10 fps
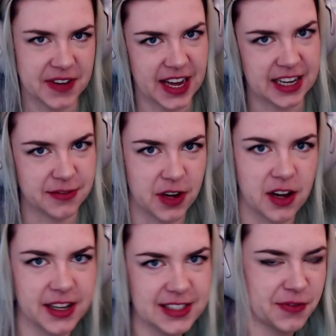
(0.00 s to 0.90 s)
Valley
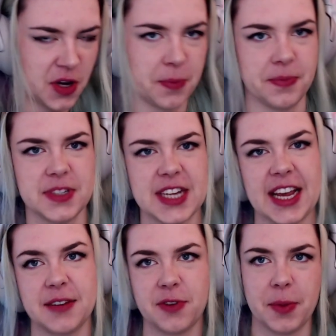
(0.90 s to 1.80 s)
VODs
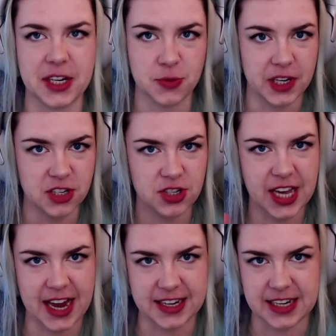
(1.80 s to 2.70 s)
taken from my Twitch cut